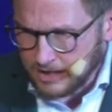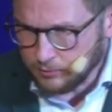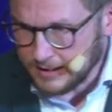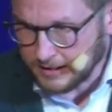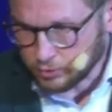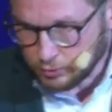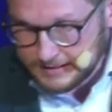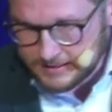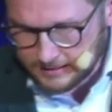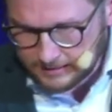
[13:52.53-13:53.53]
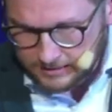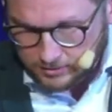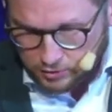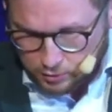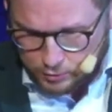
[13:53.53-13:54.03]
And we are increasingly
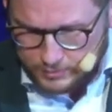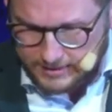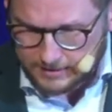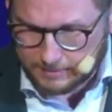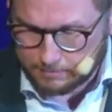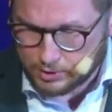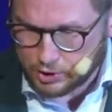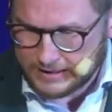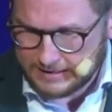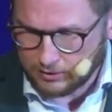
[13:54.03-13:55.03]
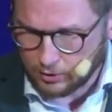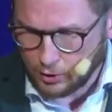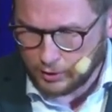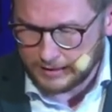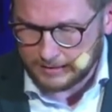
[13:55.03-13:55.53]
using machine
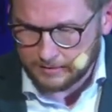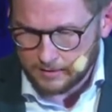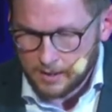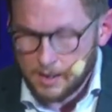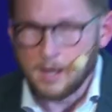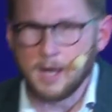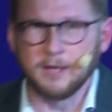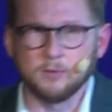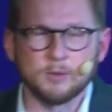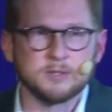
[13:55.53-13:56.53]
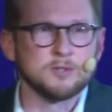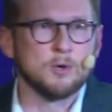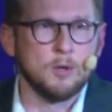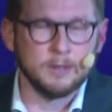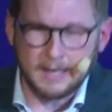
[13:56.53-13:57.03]
learning and what's
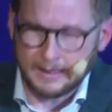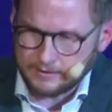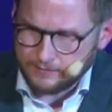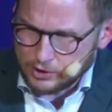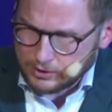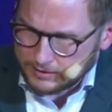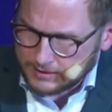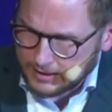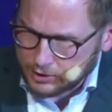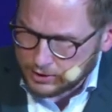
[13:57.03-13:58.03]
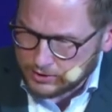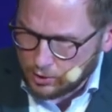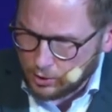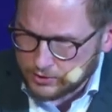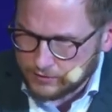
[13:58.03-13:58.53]
called artificial intelligence
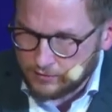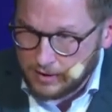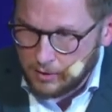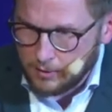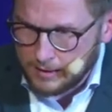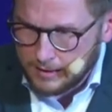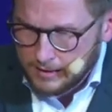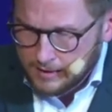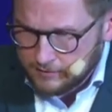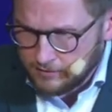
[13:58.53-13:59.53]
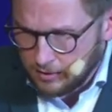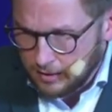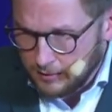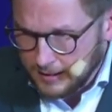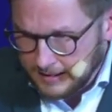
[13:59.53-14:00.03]
also for our for
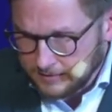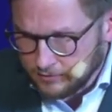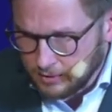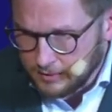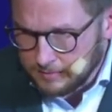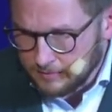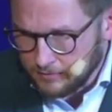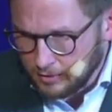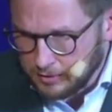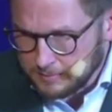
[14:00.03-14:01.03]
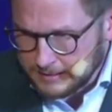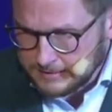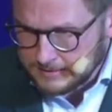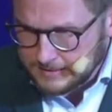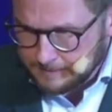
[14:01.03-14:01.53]
our end for our for our
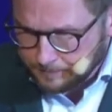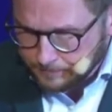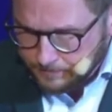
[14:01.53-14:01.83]
means.